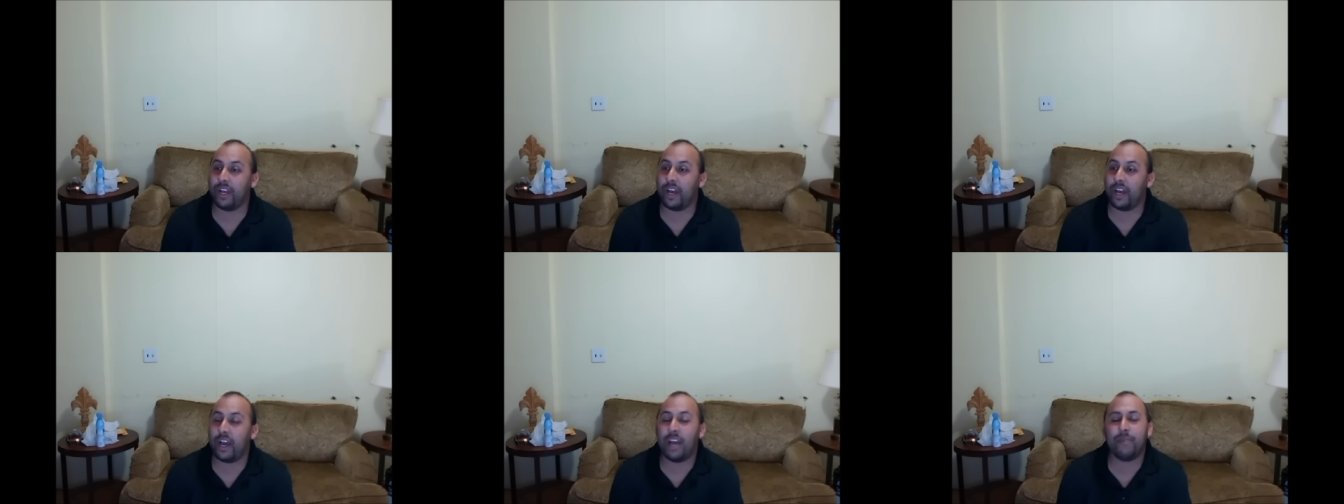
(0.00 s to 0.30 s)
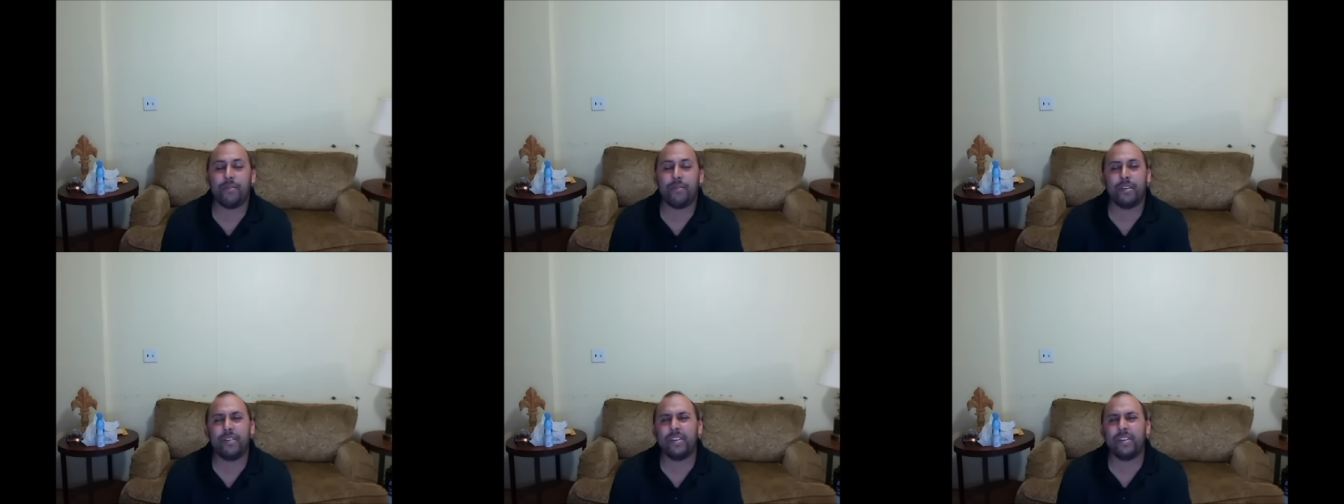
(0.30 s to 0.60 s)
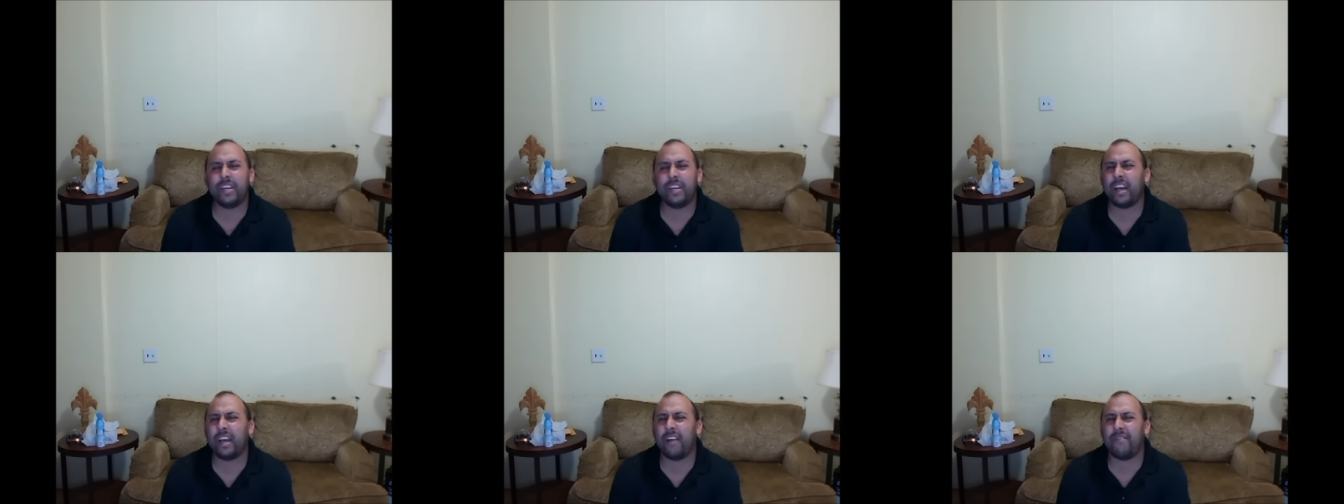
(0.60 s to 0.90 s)
I believe
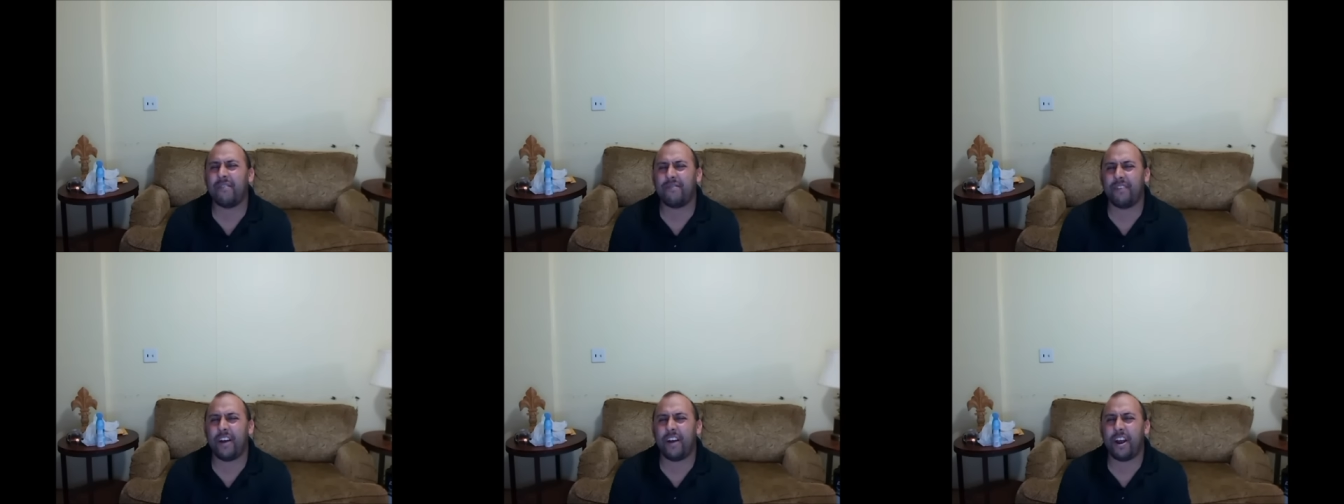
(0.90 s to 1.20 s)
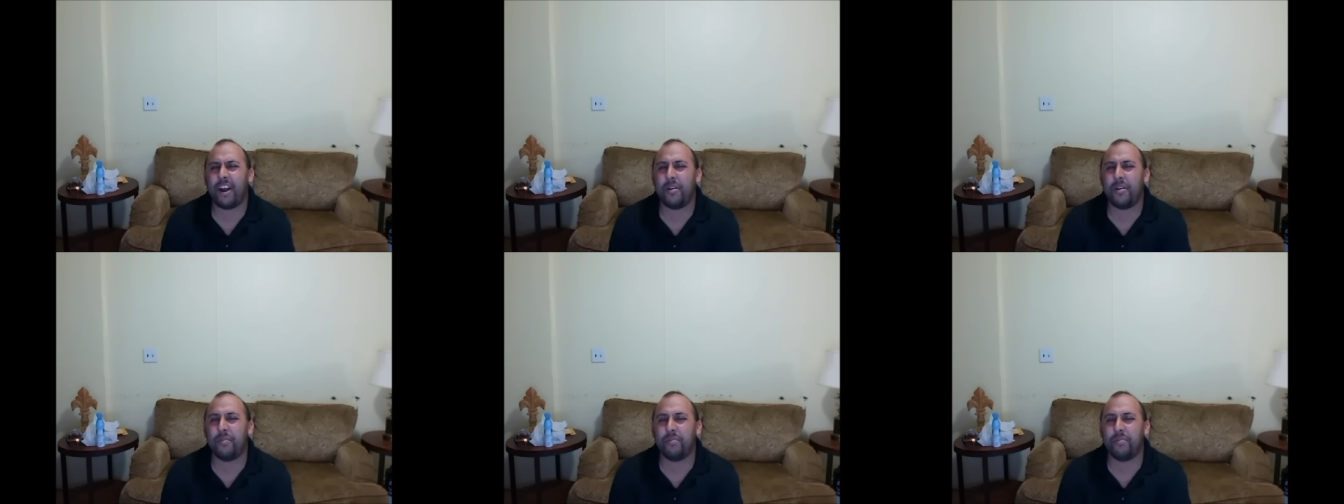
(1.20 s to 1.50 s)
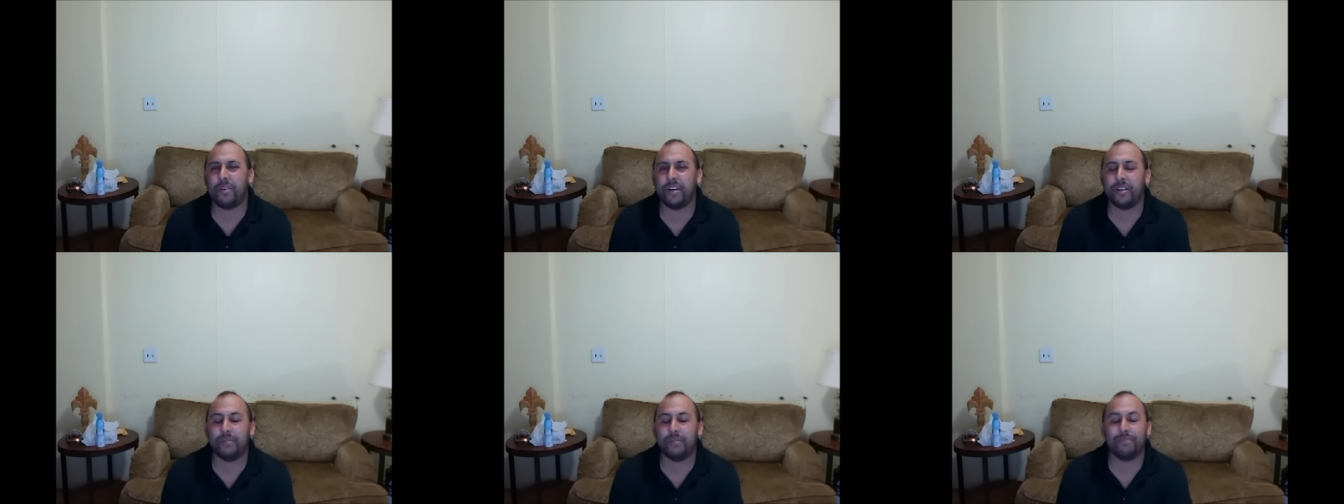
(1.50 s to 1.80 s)
that he got fired,
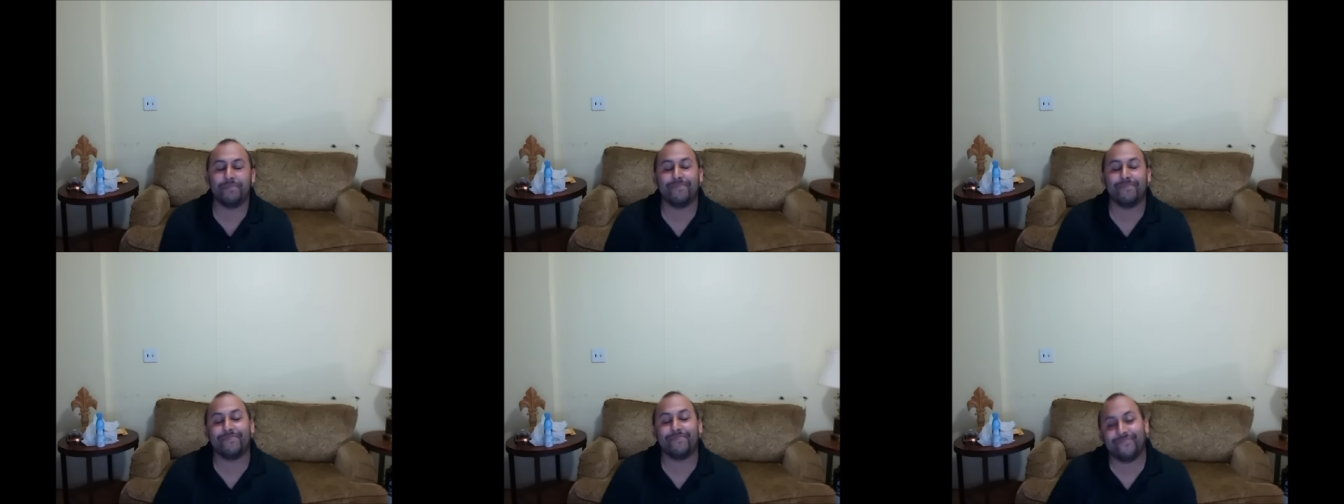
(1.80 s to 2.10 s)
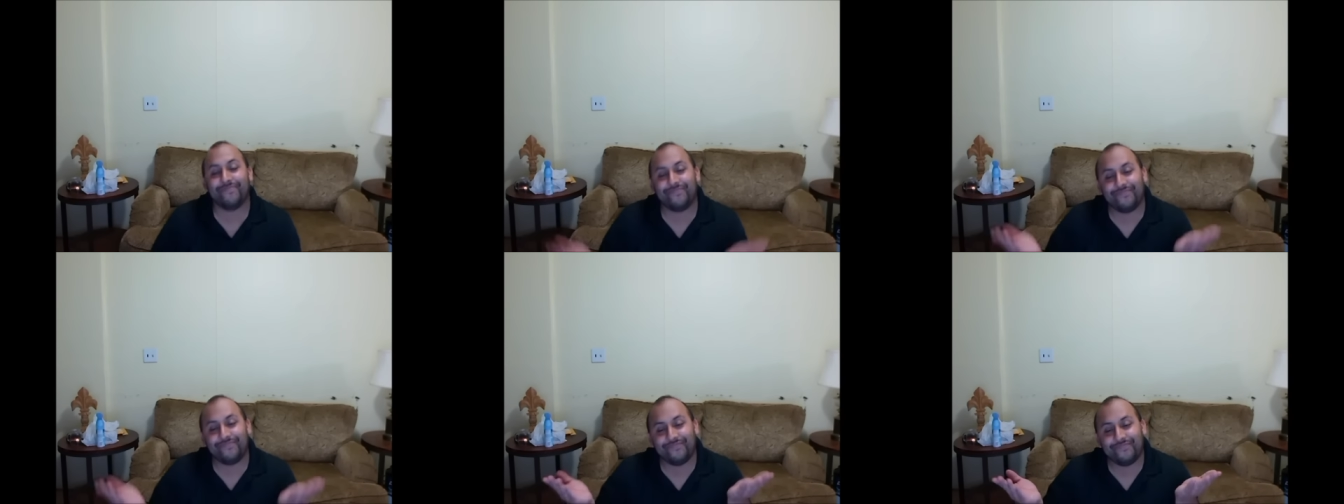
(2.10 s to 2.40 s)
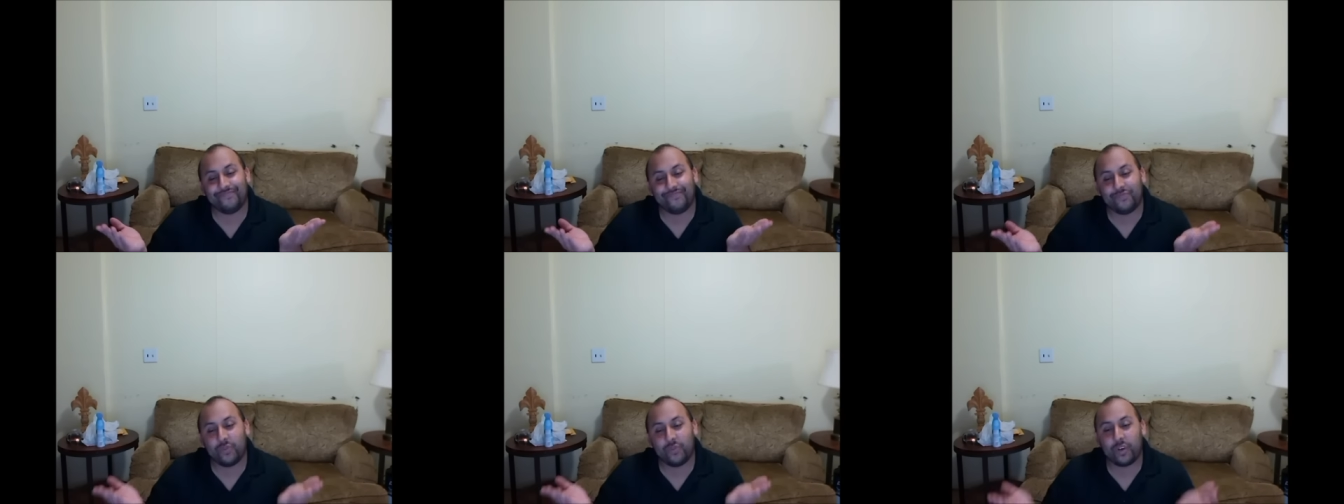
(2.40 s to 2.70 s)
but
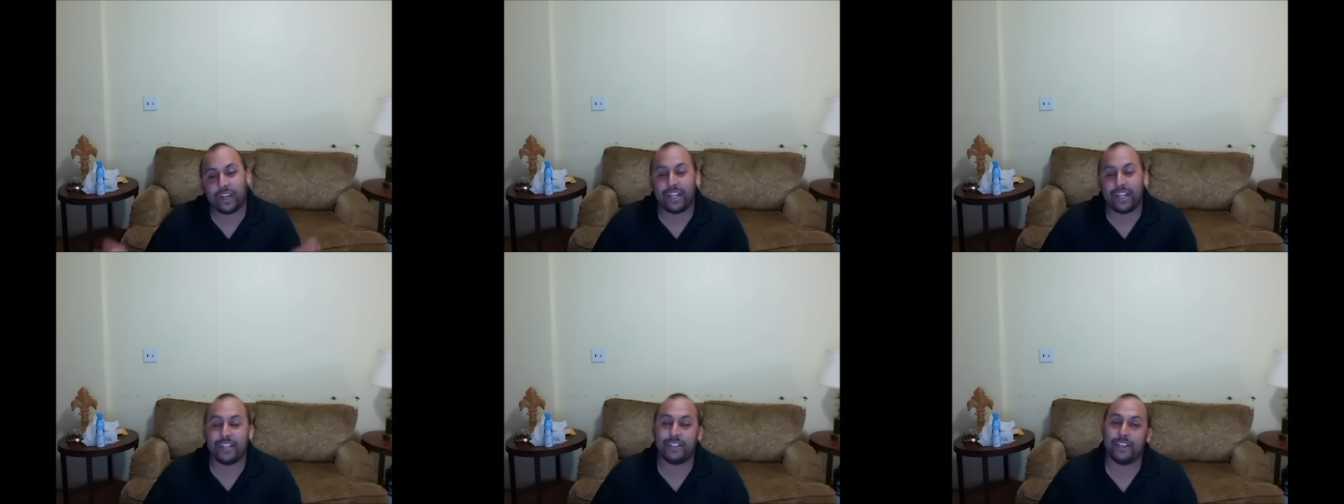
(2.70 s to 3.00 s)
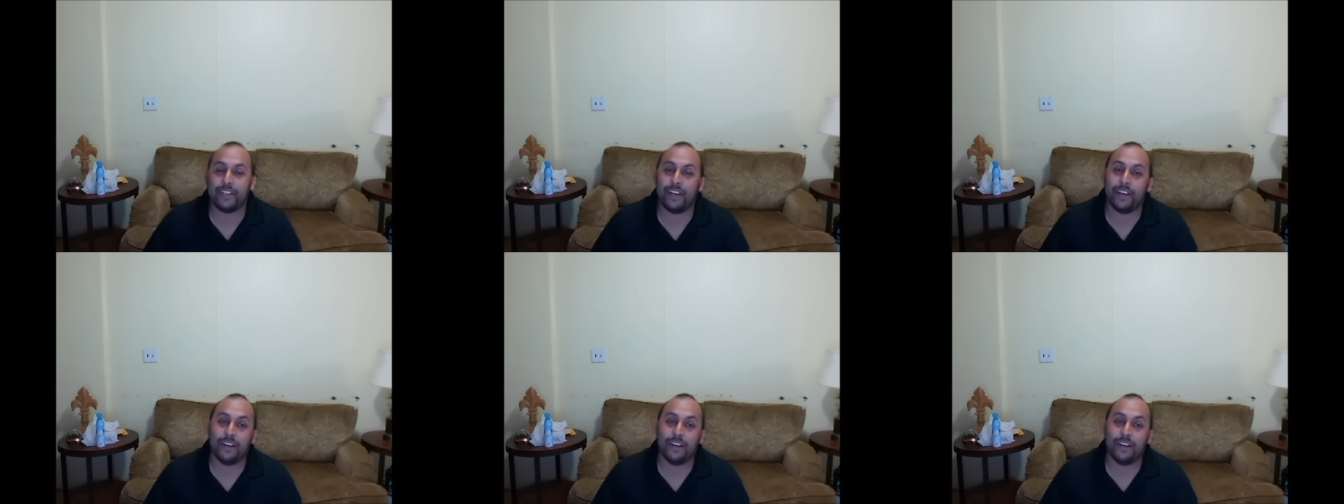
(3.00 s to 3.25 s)
what can I say?